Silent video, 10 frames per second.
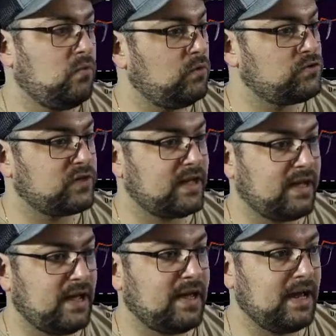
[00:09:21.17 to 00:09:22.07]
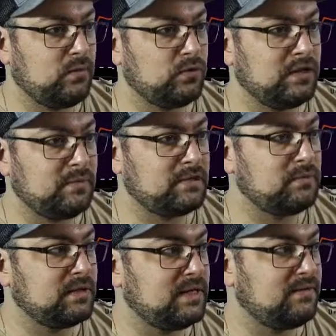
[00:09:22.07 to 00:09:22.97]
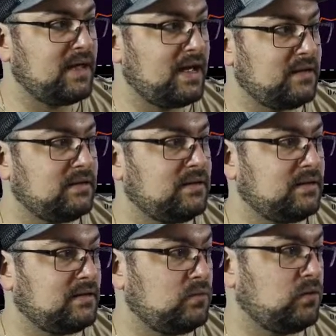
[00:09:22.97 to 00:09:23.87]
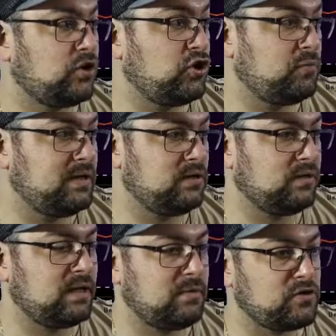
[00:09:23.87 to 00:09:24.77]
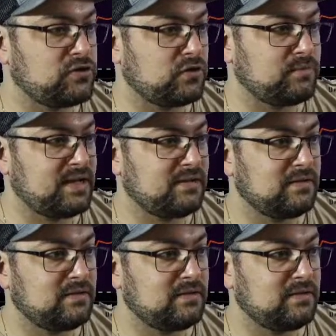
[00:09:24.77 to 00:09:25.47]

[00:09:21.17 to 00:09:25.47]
which again would lead me to believe that could be looking at bearish circumstances.